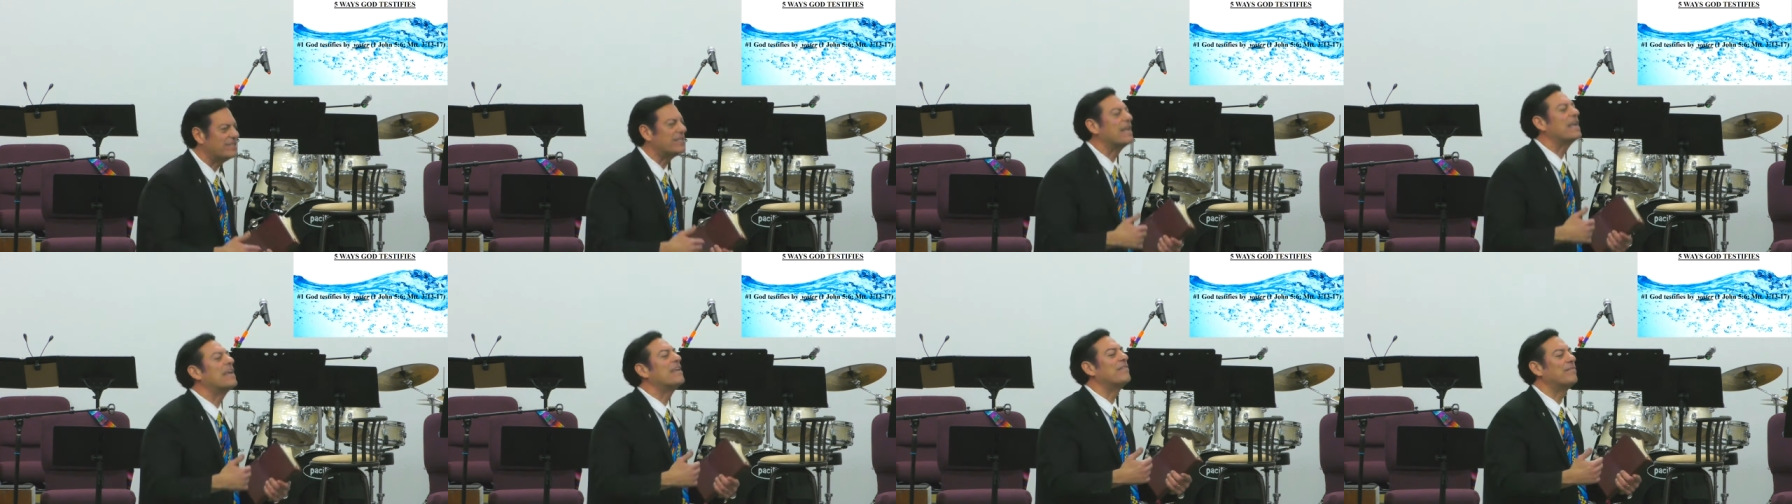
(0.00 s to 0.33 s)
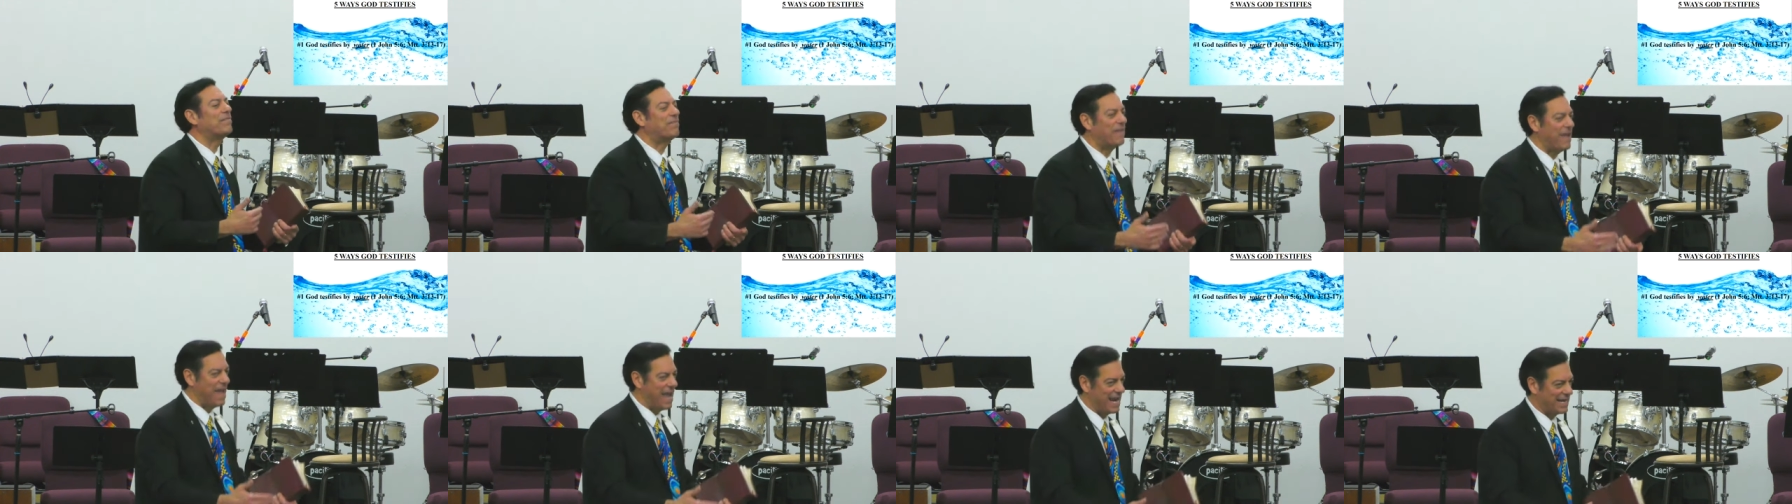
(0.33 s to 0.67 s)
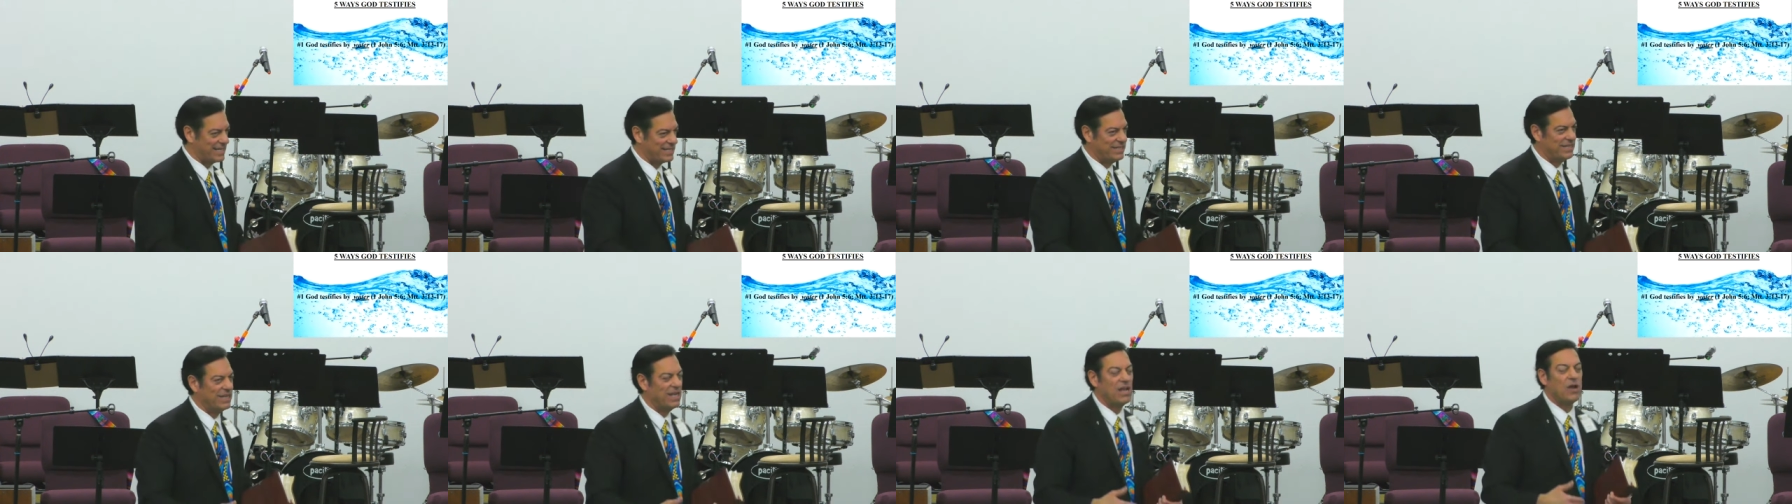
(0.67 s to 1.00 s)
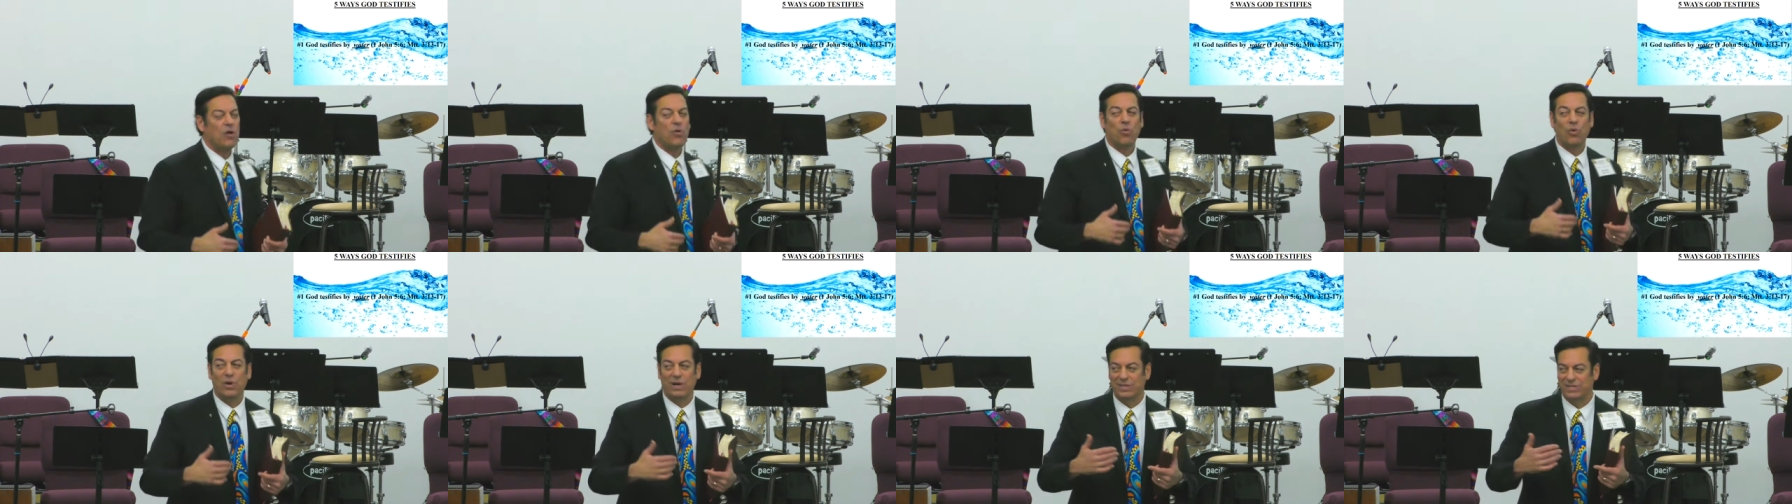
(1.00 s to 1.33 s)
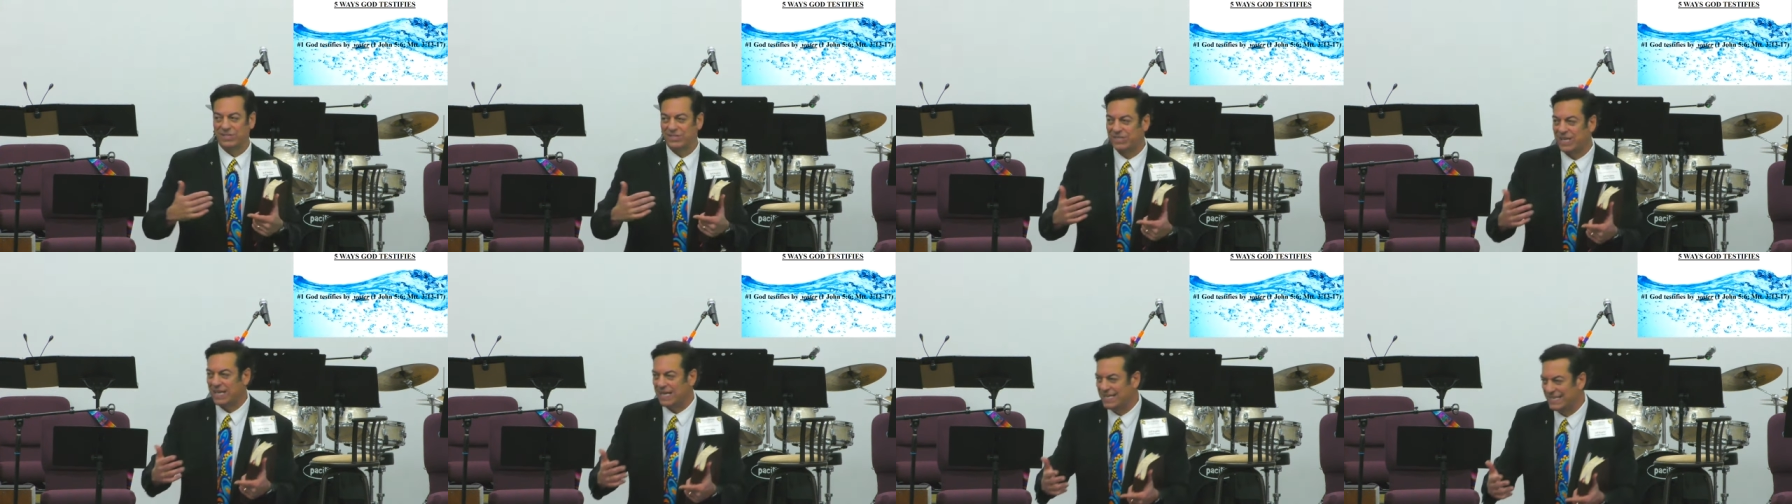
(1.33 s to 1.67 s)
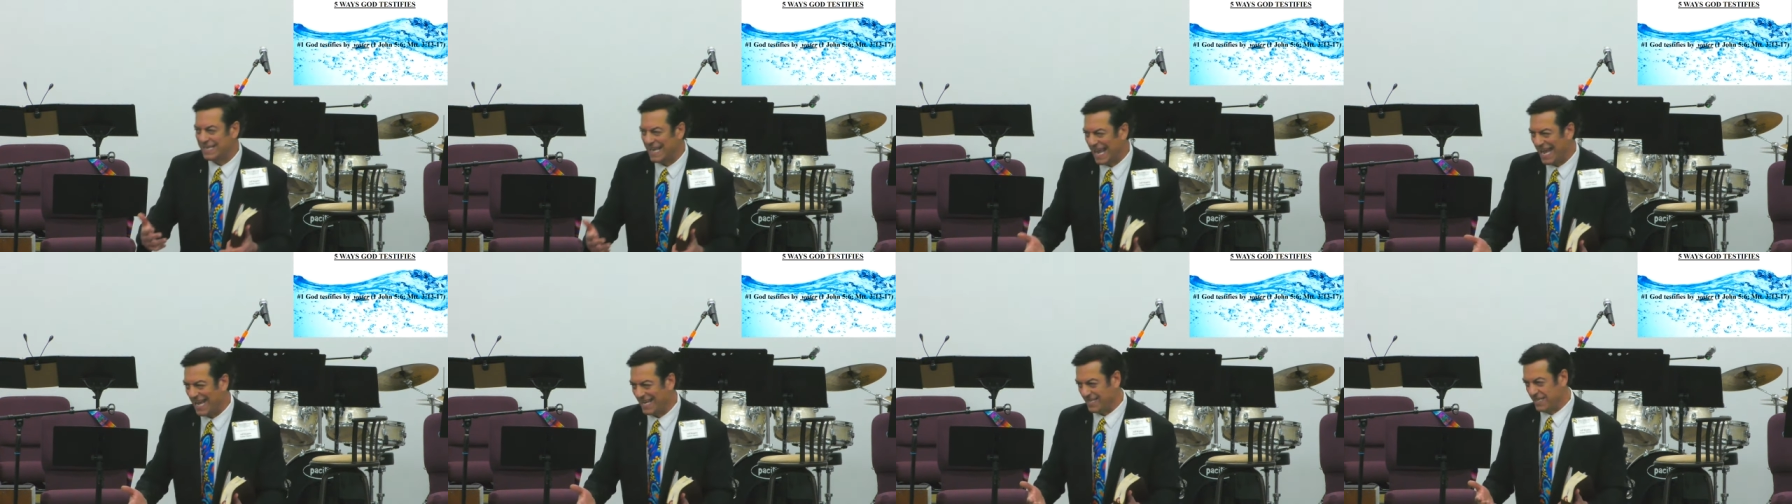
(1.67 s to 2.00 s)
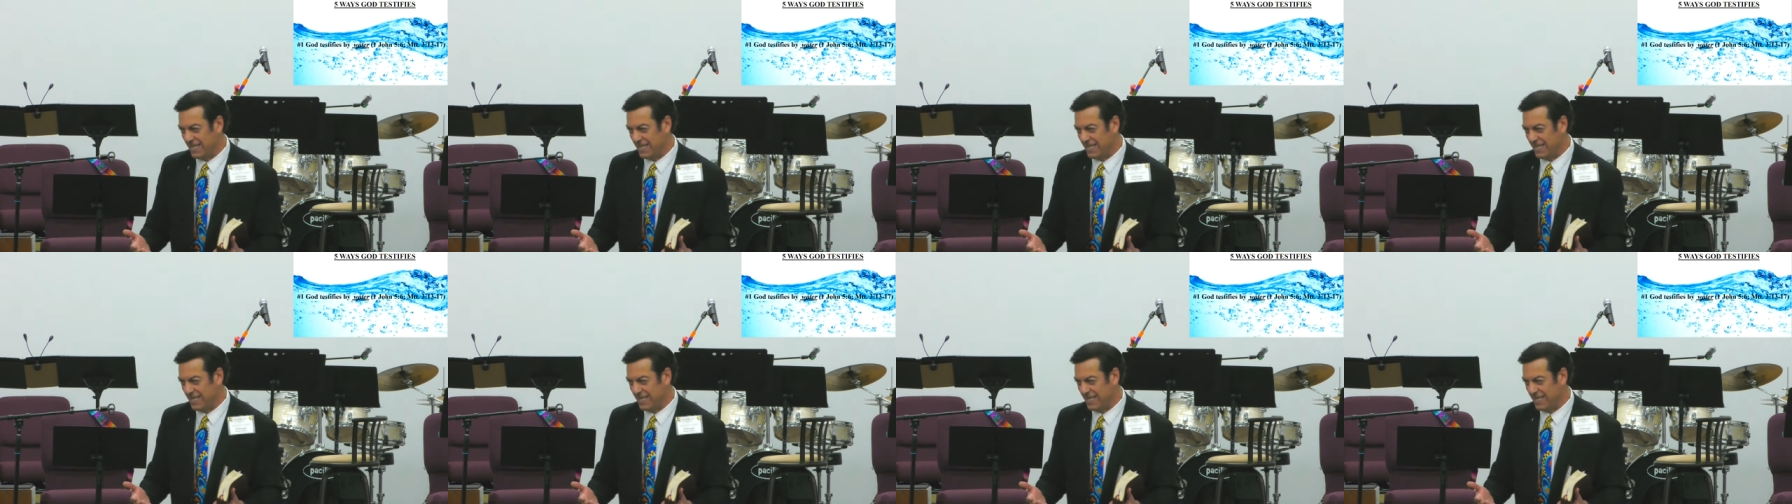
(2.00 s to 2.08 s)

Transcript: in fact, was dead.